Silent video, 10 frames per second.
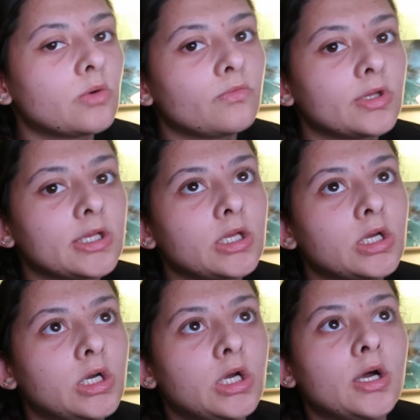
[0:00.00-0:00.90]
Hopefully
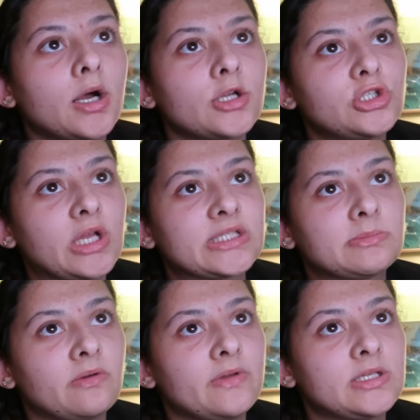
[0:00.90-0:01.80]
I should get
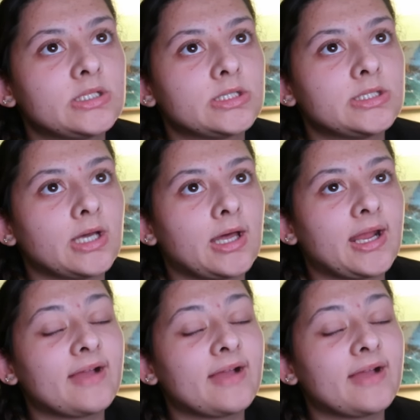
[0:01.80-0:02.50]
some of it done.